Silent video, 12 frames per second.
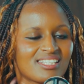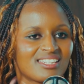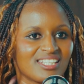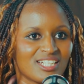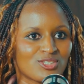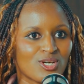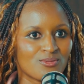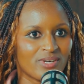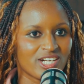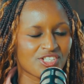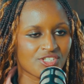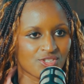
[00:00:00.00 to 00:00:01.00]
the thing. Don't
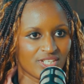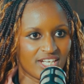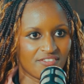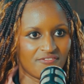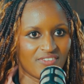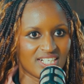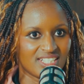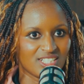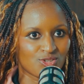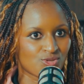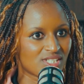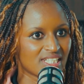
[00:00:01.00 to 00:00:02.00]
rush to get
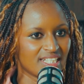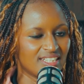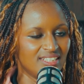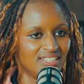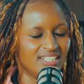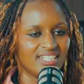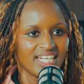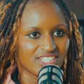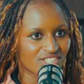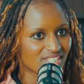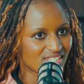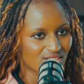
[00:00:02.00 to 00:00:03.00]
funding to scale
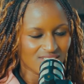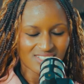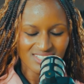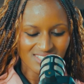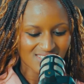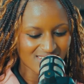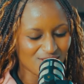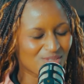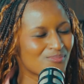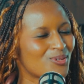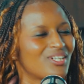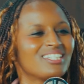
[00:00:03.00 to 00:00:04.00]
and just stay
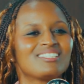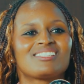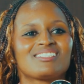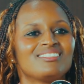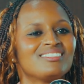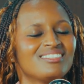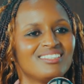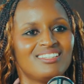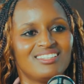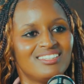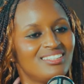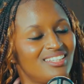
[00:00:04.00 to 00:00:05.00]
small until
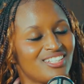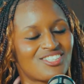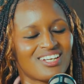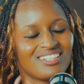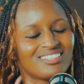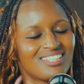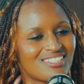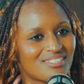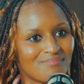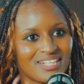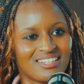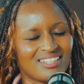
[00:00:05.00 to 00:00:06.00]
literally.
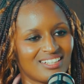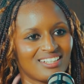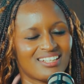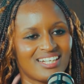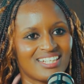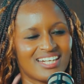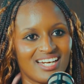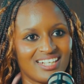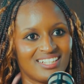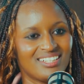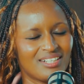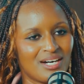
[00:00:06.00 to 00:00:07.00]
That's my thing. Like
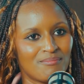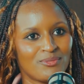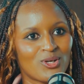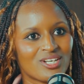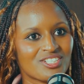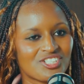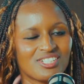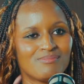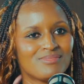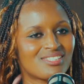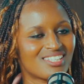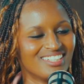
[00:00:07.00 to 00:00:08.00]
I'm not
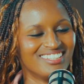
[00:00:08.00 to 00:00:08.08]
ashamed